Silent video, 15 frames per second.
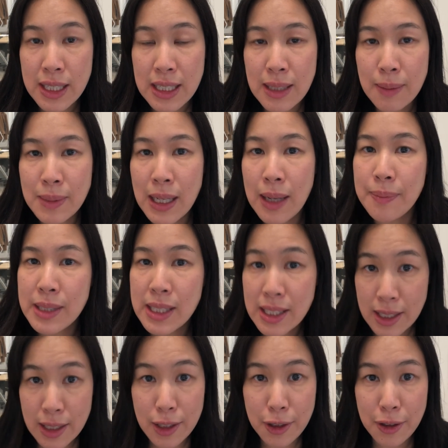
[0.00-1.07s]
Sometimes the
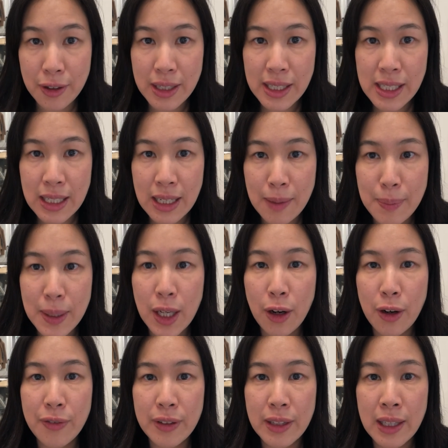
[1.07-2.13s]
security can be
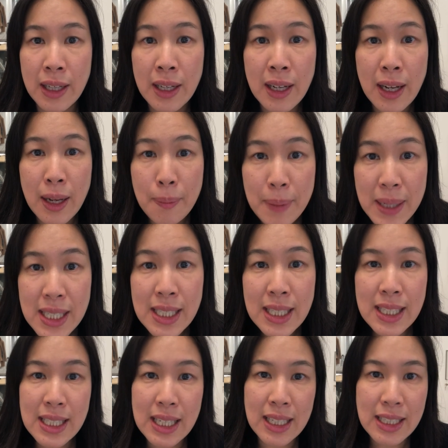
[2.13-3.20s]
over the business
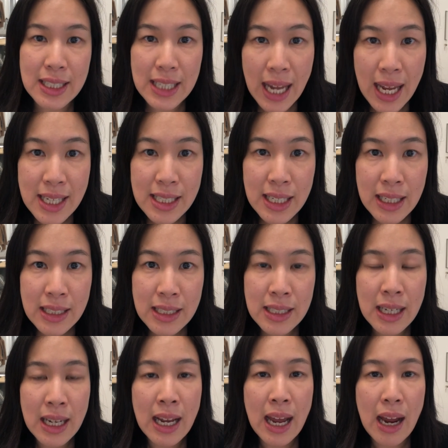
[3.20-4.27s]
and its assets,
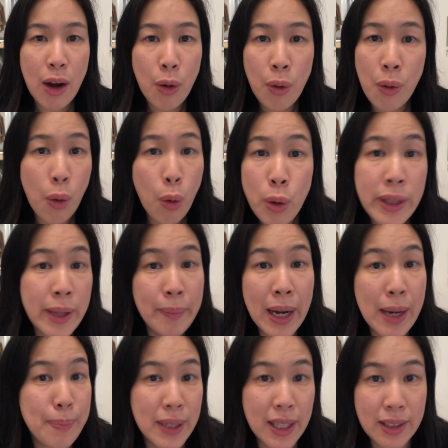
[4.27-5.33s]
or there might
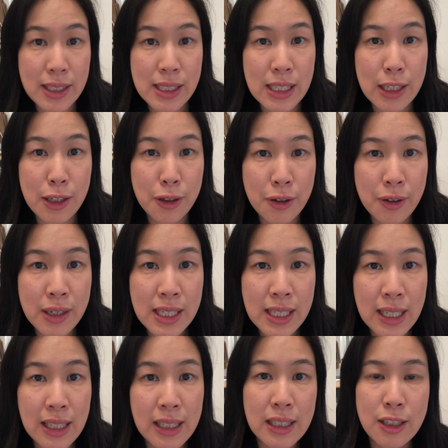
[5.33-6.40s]
be other
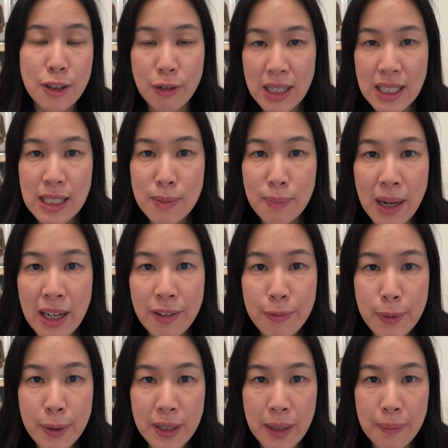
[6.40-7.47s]
security. The directors might have
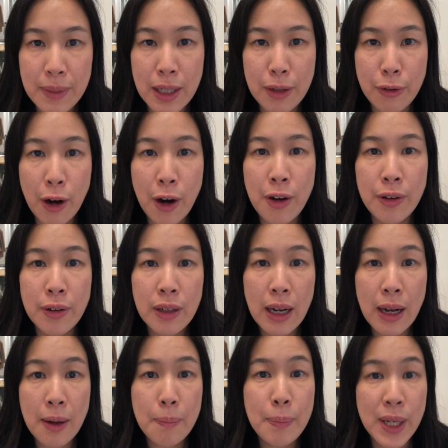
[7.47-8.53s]
put up their own
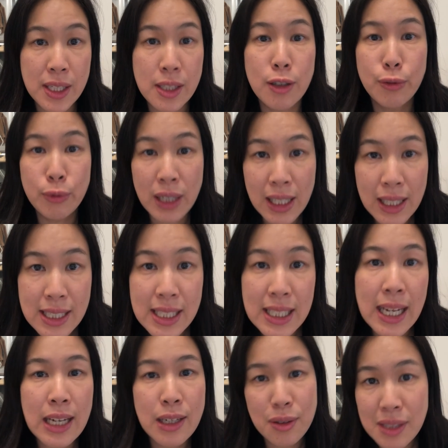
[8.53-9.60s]
personal real
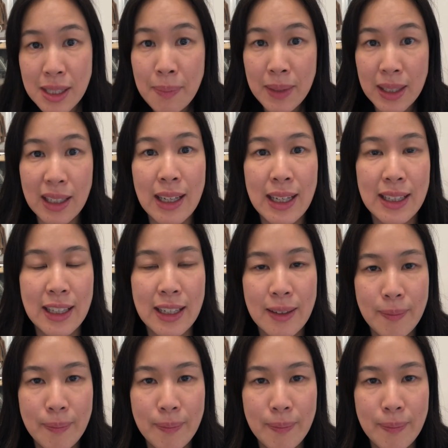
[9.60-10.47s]
estate or something like that.